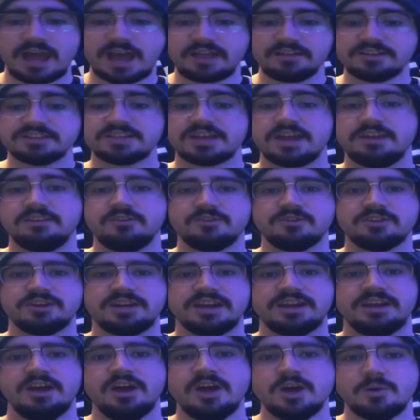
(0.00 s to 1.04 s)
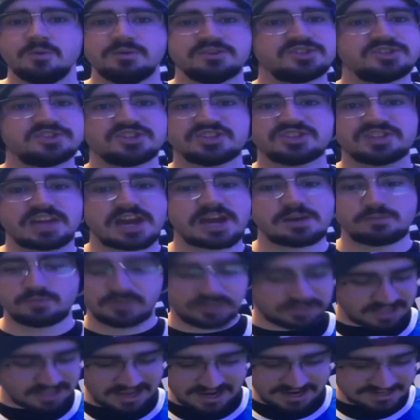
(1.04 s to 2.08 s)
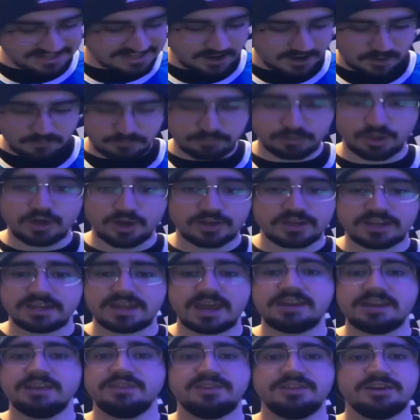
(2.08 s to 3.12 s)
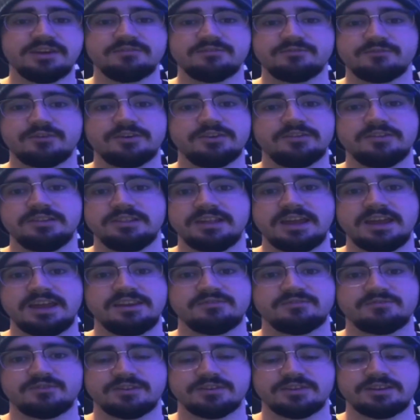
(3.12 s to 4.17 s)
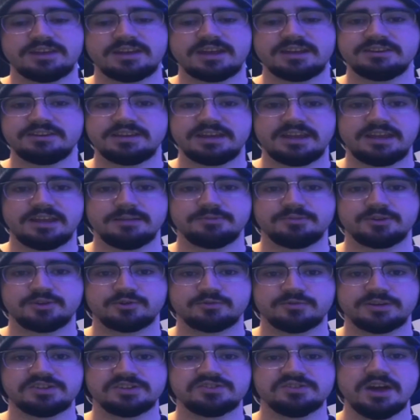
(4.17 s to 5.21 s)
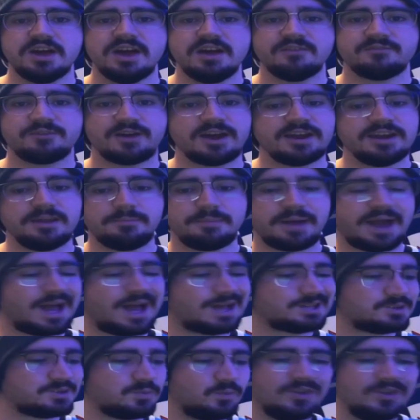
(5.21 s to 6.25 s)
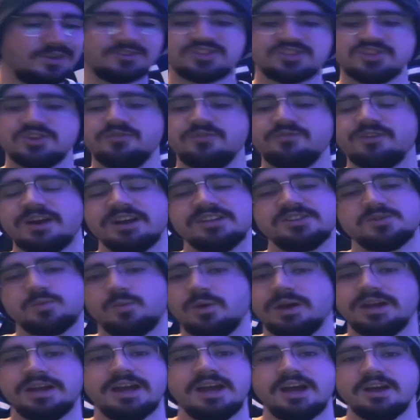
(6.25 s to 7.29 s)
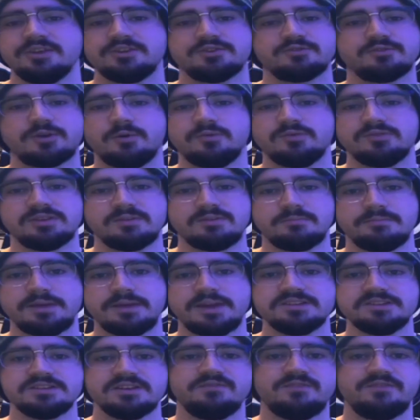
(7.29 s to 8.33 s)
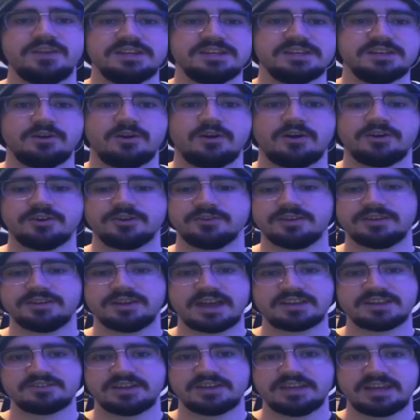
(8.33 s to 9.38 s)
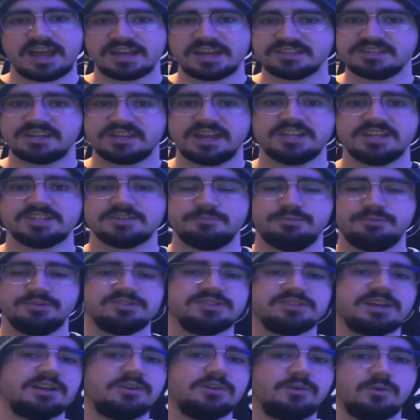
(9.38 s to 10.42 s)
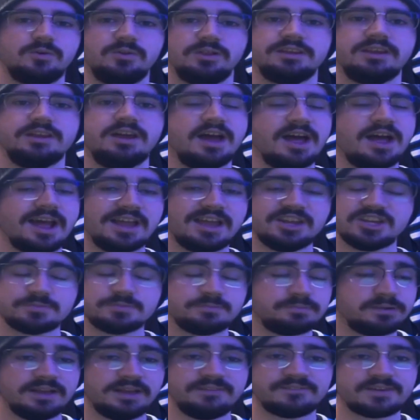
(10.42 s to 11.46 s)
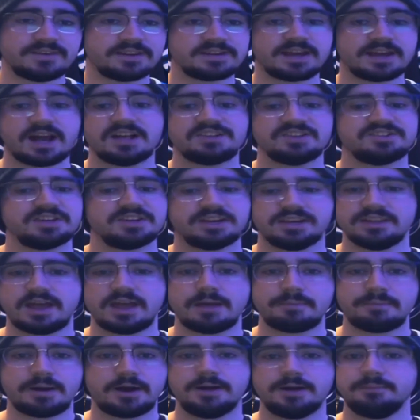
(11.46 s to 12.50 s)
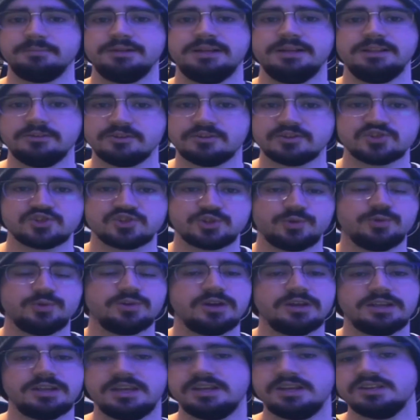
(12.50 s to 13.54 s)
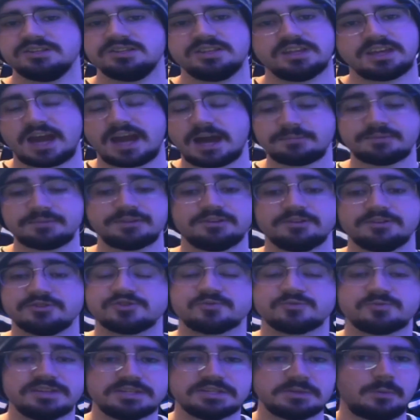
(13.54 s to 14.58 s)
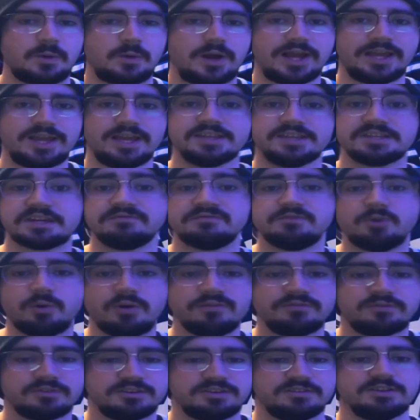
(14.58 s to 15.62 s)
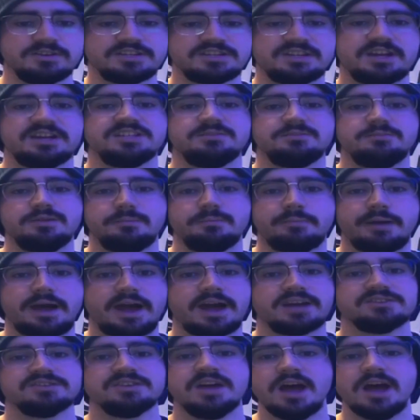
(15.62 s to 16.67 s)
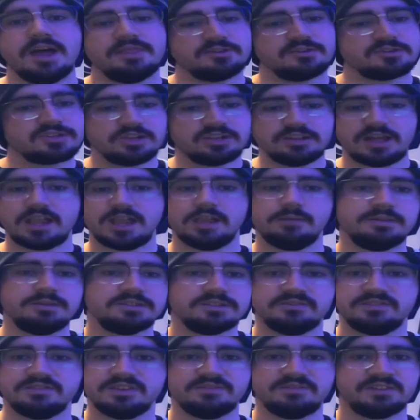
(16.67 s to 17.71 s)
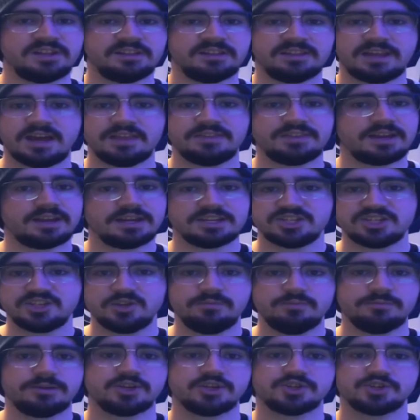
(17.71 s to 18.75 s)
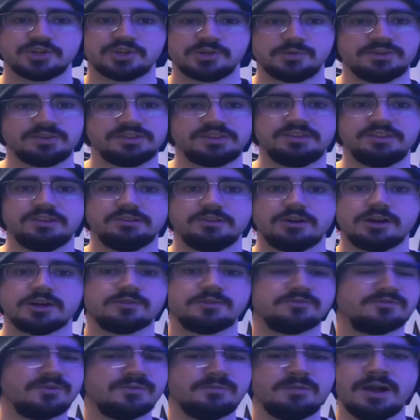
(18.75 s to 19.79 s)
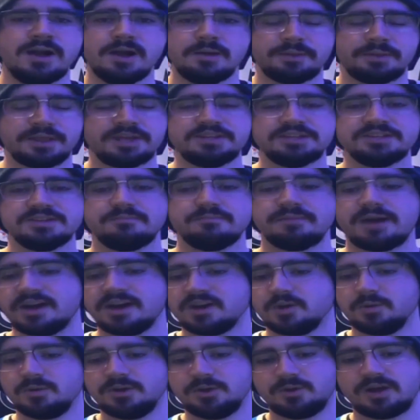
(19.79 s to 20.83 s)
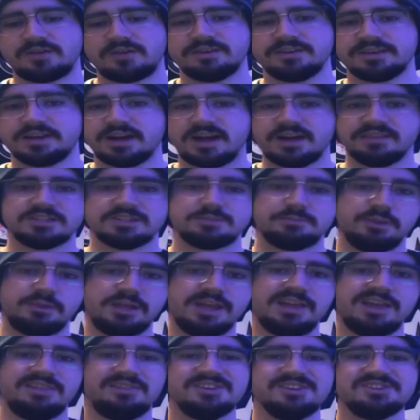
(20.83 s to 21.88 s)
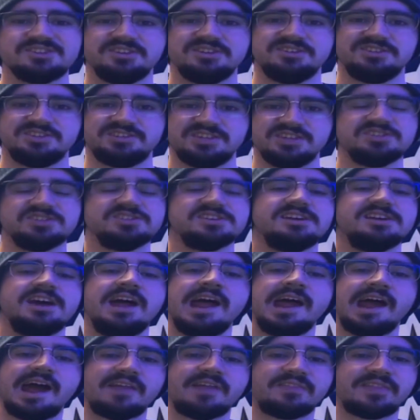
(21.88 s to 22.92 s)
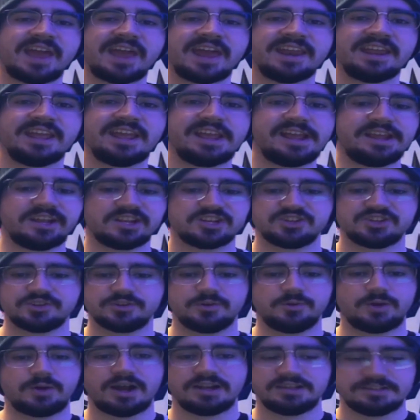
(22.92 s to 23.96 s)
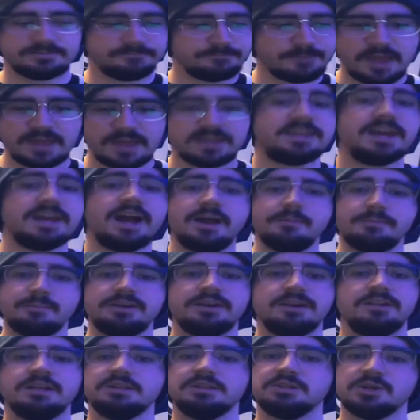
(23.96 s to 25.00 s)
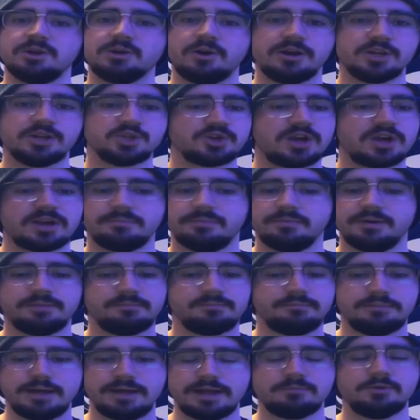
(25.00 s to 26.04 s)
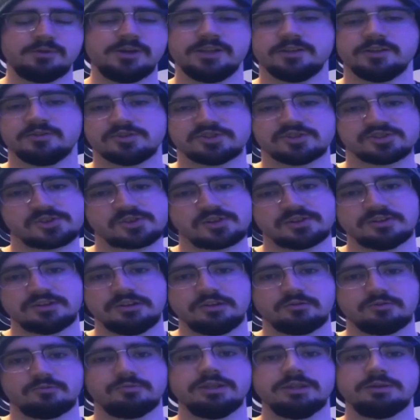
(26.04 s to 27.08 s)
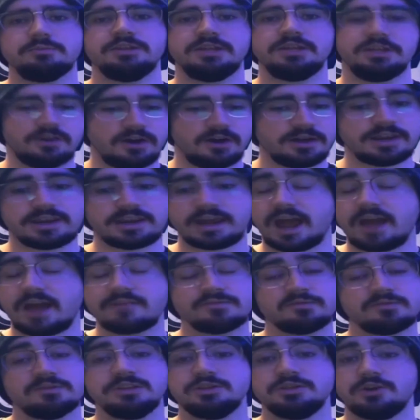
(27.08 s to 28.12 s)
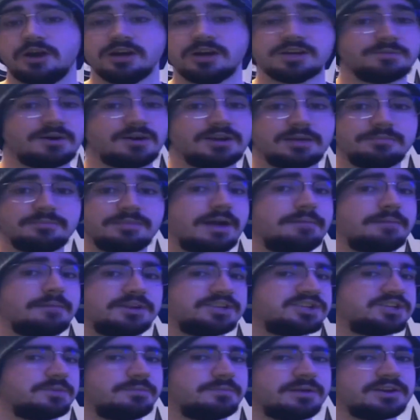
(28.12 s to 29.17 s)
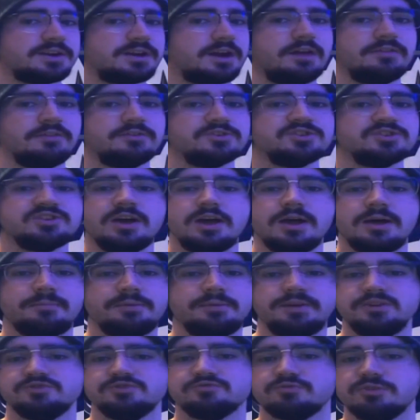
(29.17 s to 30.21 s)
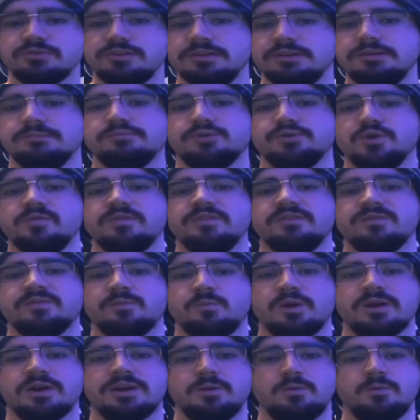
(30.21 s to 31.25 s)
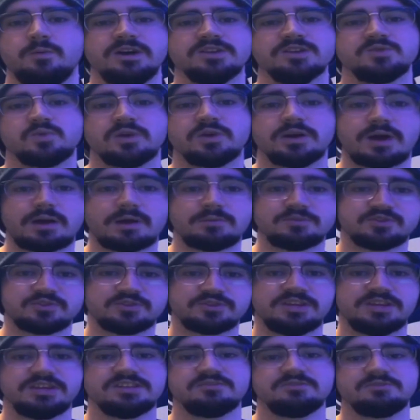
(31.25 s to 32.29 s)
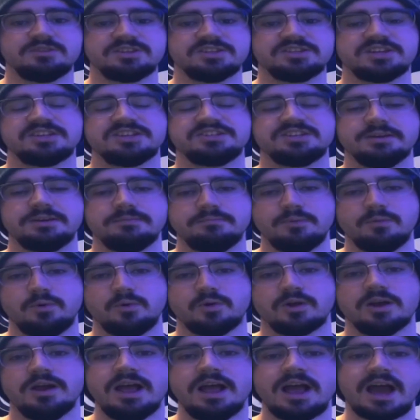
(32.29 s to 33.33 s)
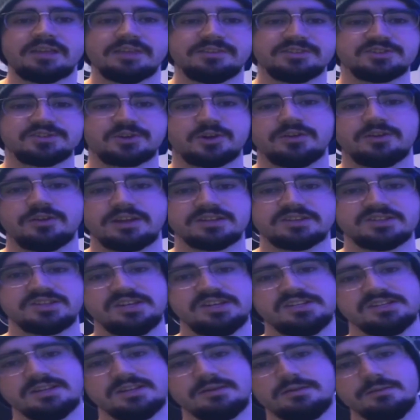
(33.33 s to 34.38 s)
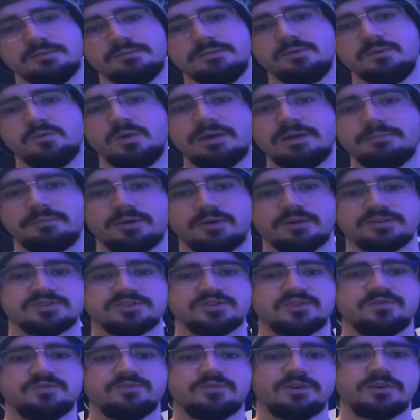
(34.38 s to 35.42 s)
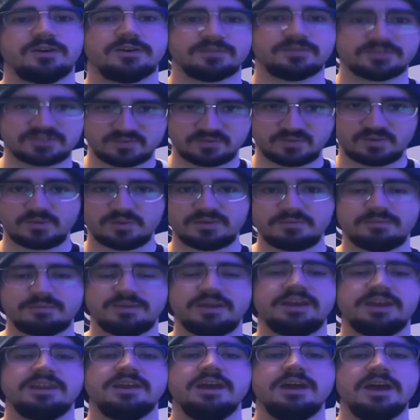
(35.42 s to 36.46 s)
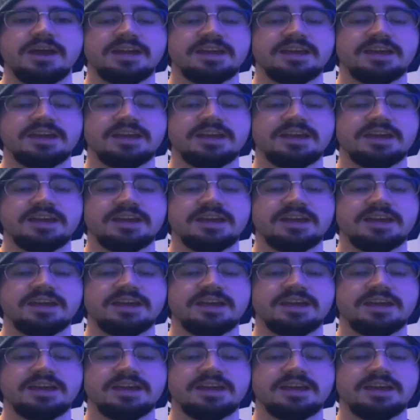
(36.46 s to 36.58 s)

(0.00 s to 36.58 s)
Alex Edler tonight was just assigned with lying down, blocking anything in front of the lane, in front of the net, taking up the crease for any pass, and Wheeler still finds a way to throw out an amazing feed to Connor, and he hesitates and puts that goal in. He just played fantastic, and that power play looks so good. He is the captain, and there's a reason why he is. I know I've criticized him in the past. There's still elements of stuff like that I still am not sure within the locker room, but that doesn't matter when you a guy that's playing this consistent at that age. You know, I might not like the contract, but Wick Wheeler is starting to look really, really good, and I haven't really talked about him that much compared to others, but he is really improving from where he was, where I was criticizing him more at the start of that season and the midway part so far. This is what we played.